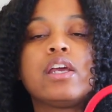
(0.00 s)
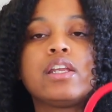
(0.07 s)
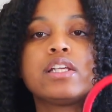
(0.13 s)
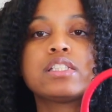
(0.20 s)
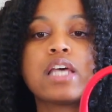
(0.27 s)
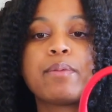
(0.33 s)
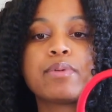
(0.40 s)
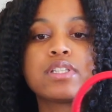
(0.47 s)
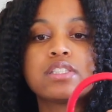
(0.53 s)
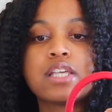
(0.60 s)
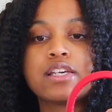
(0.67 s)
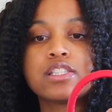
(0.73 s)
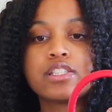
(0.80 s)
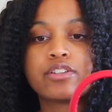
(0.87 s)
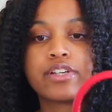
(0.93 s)
any type of
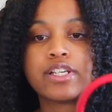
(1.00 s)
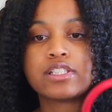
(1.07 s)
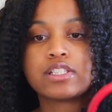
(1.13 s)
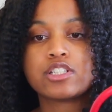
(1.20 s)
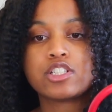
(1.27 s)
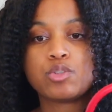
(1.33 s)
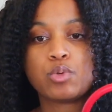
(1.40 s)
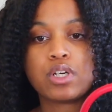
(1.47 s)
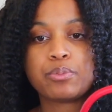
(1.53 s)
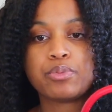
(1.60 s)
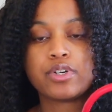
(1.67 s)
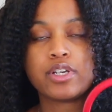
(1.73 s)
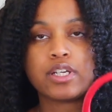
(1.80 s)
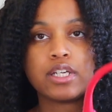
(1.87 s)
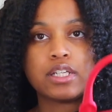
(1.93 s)
accessories that you want
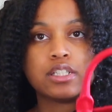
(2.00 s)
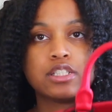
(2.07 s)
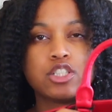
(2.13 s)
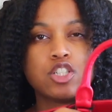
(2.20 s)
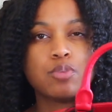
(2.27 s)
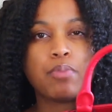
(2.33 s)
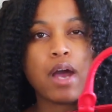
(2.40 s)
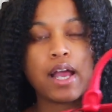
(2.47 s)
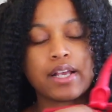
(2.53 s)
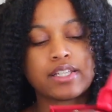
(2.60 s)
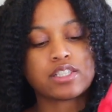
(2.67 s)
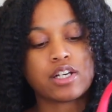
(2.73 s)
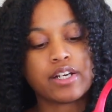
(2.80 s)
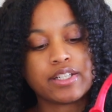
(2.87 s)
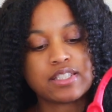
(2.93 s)
to put two
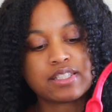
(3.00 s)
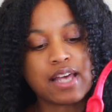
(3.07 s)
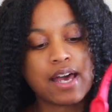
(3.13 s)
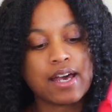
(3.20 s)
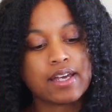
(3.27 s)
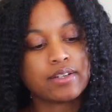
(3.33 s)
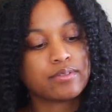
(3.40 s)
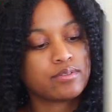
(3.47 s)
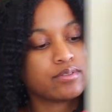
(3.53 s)
pockets are inside